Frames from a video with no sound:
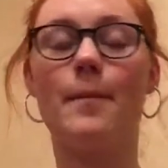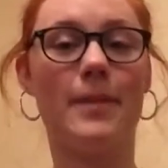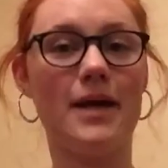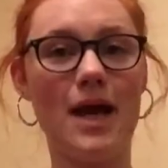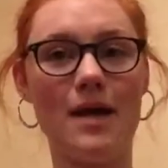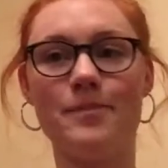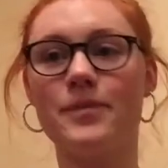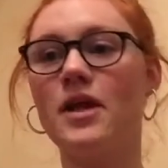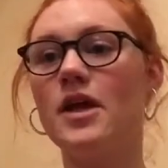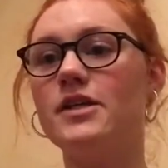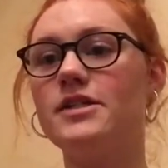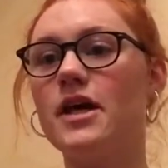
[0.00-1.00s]
yeah,
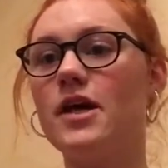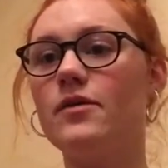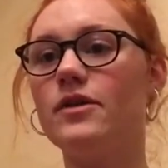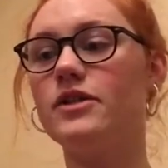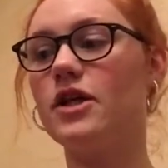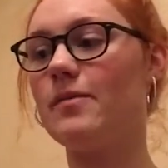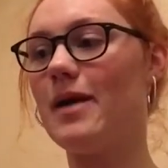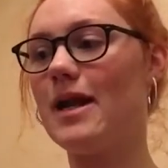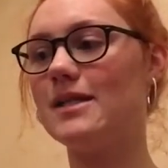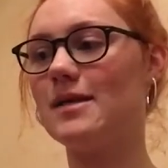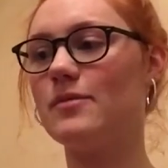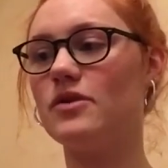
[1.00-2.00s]
so the two
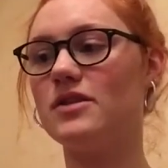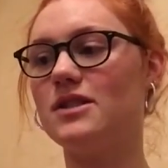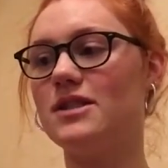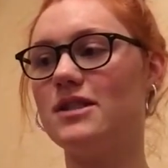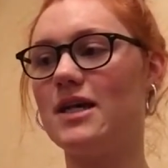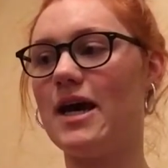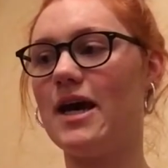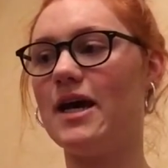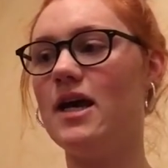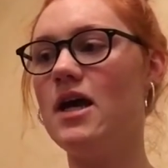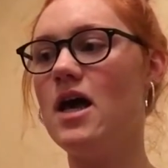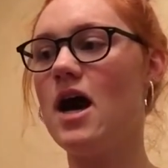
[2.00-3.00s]
palettes I'm using today